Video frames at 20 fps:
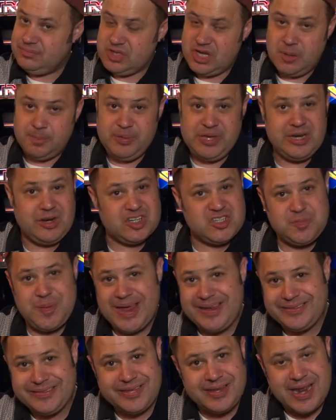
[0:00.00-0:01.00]
Computer
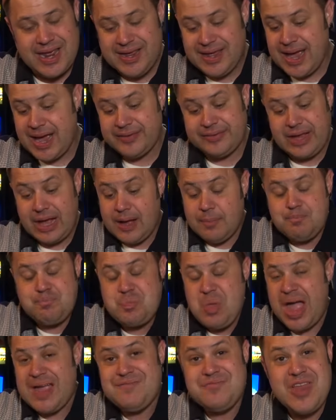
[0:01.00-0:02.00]
space today, guys.
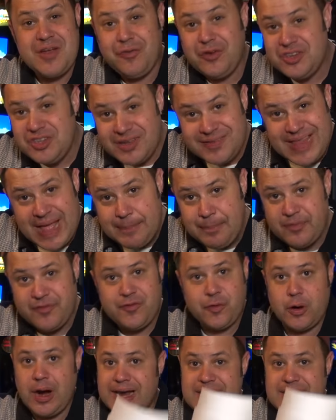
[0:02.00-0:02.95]
I've never done that before.